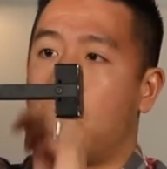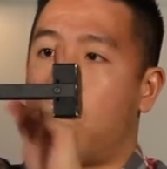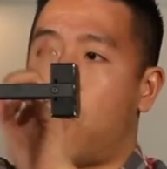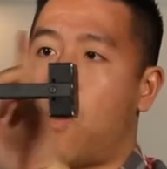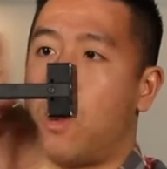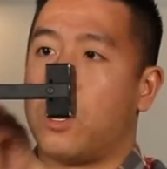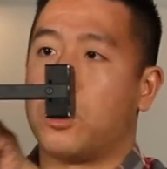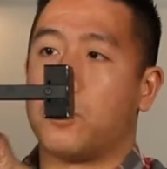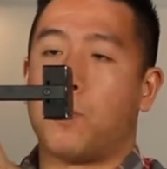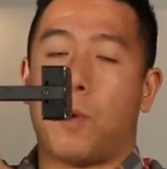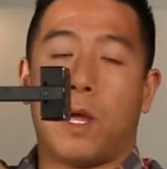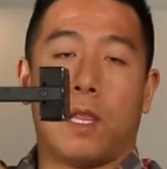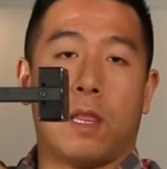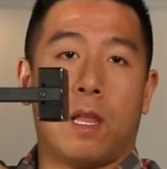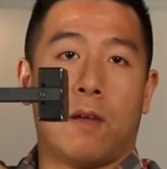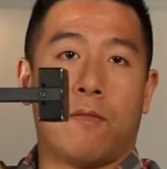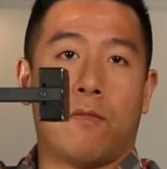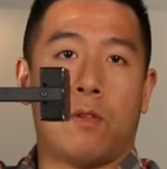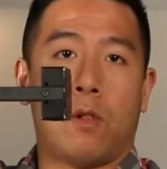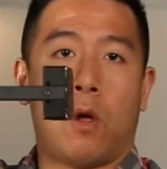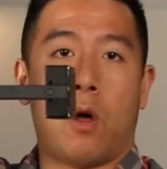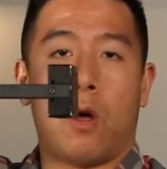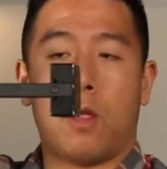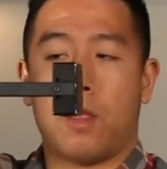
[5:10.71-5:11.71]
watch my
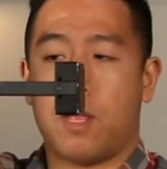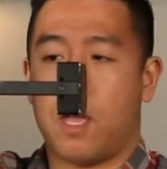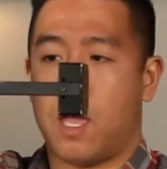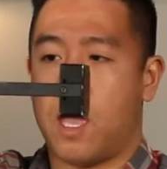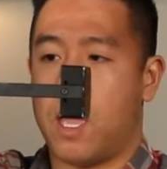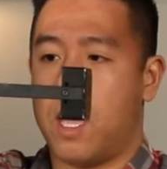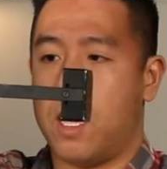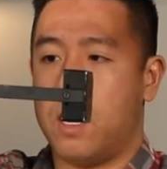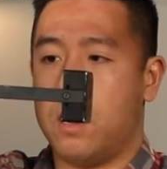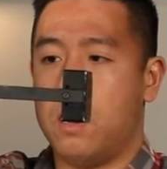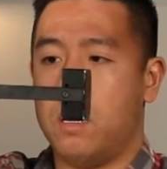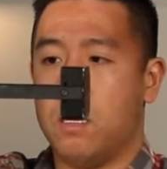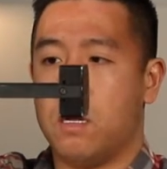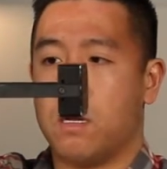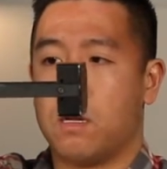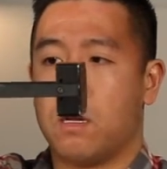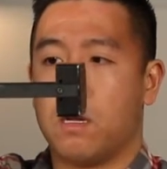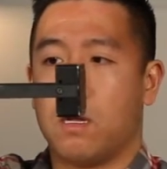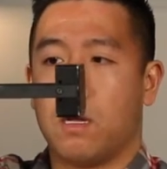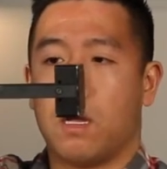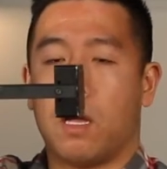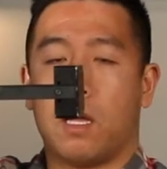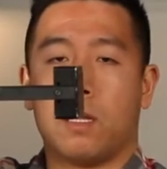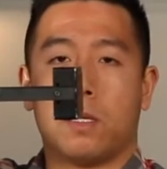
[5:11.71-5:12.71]
level on the head,
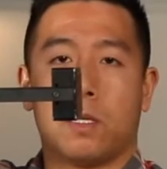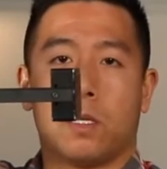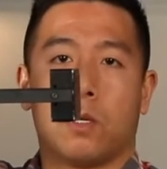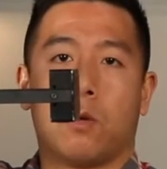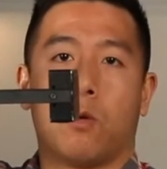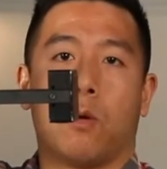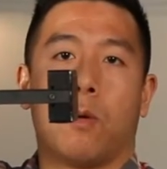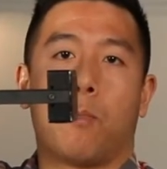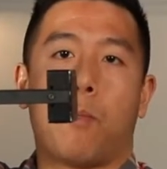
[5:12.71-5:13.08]
and screw